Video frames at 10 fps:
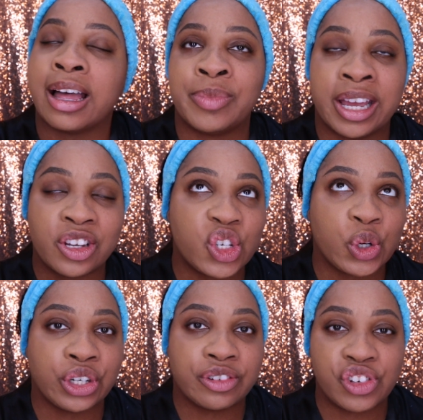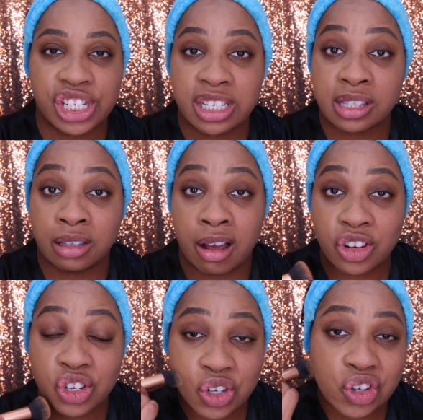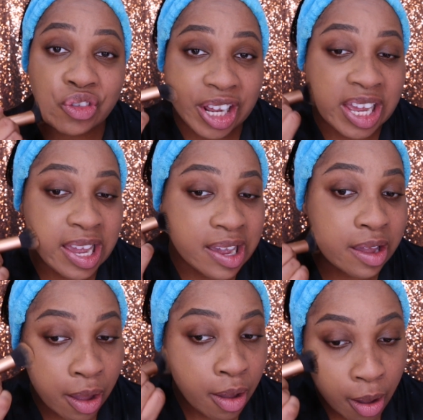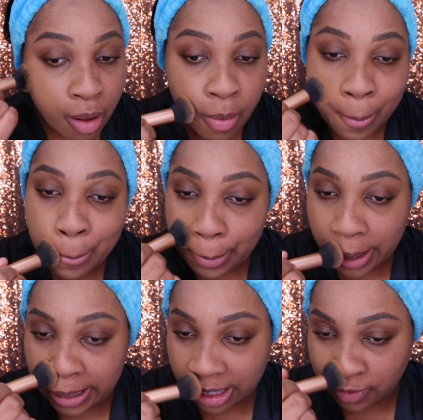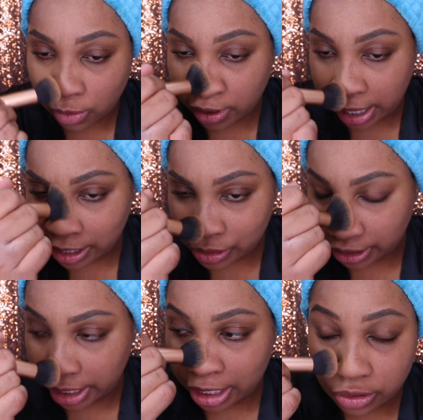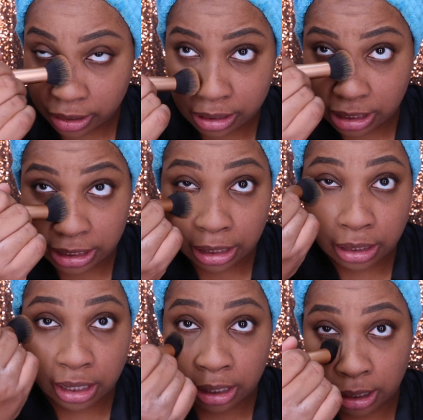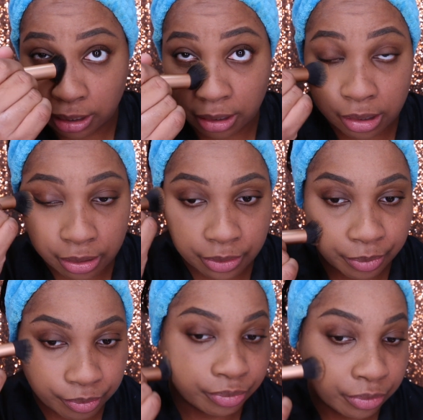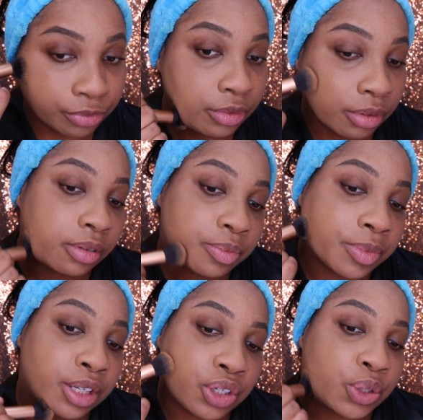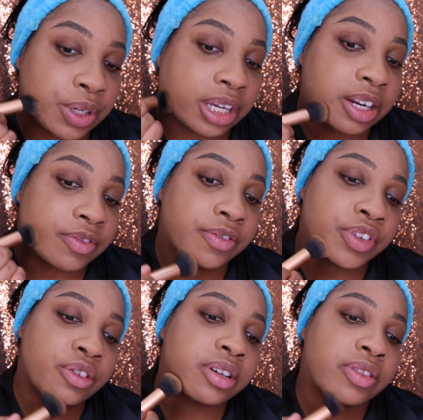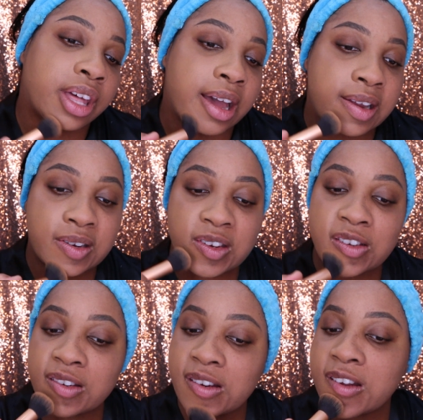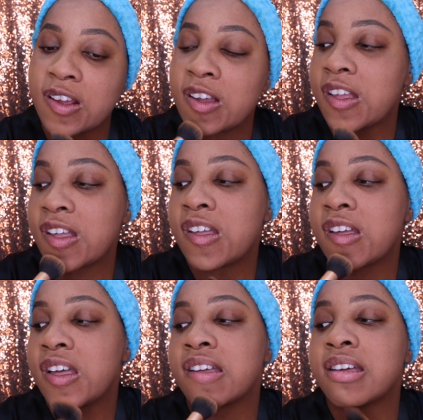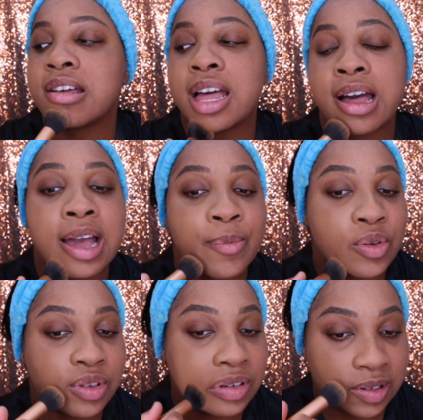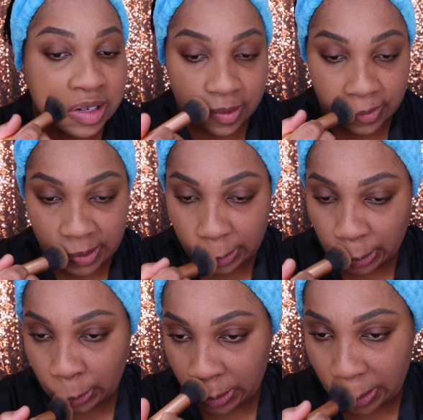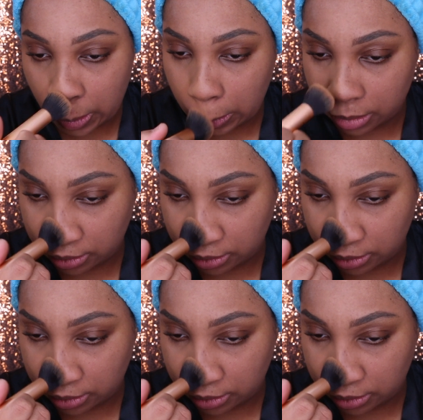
I'm not sure if she's launched it already, but if you guys are interested in me doing a review on that, I most definitely will.